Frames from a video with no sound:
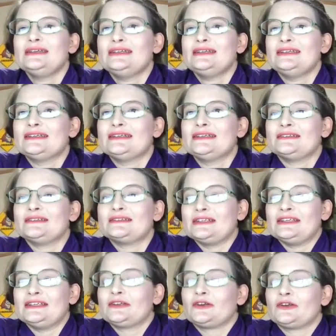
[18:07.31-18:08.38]
And
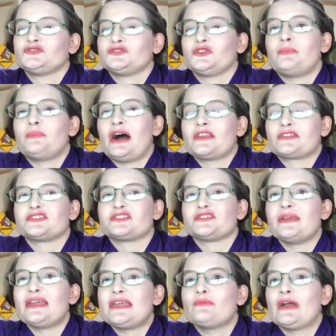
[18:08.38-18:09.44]
it also bothers
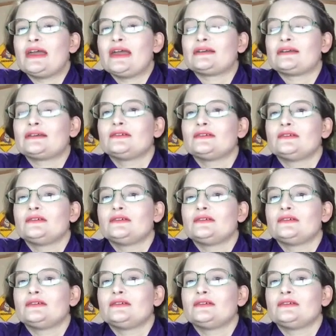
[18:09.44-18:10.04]
me when